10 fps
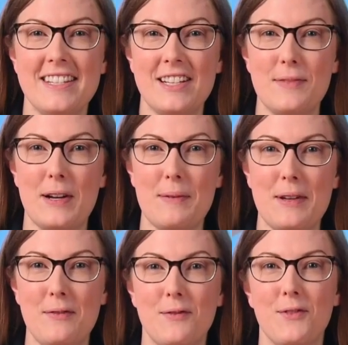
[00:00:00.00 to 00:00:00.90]

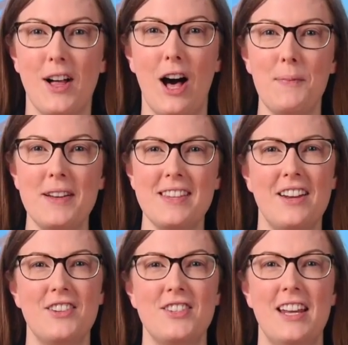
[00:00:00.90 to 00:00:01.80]
experiment will help us
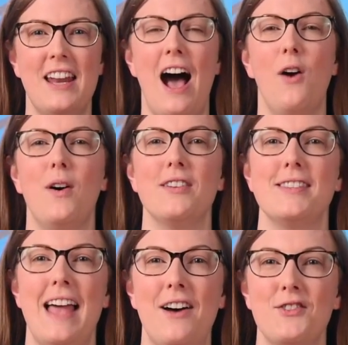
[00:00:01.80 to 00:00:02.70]
understand how well
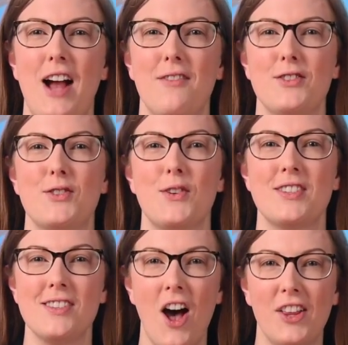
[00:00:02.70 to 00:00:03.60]
sound travels through a
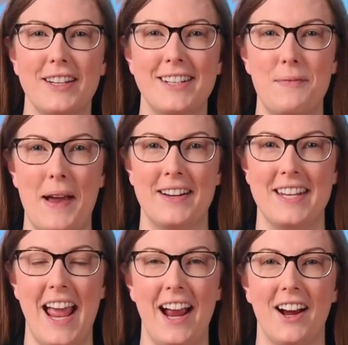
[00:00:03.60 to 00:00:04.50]
solid compared
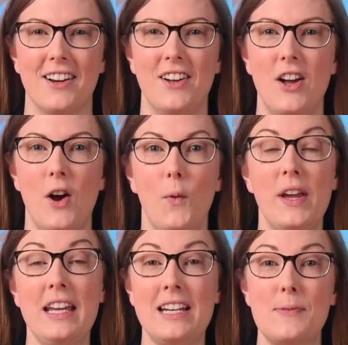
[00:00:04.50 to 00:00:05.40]
to air. We
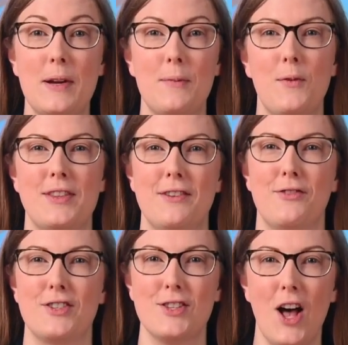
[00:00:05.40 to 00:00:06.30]
can experiment with
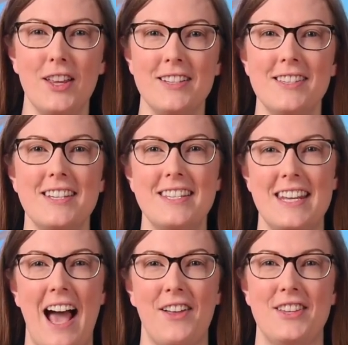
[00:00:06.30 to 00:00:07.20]
different solids to see
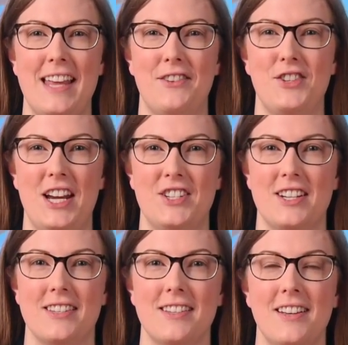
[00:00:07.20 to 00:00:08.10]
how the sound
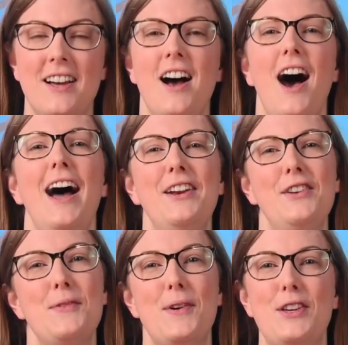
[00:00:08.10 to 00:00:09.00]
changes. I don't
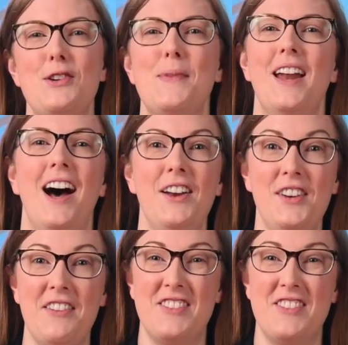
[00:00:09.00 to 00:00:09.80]
know about you, but I don't have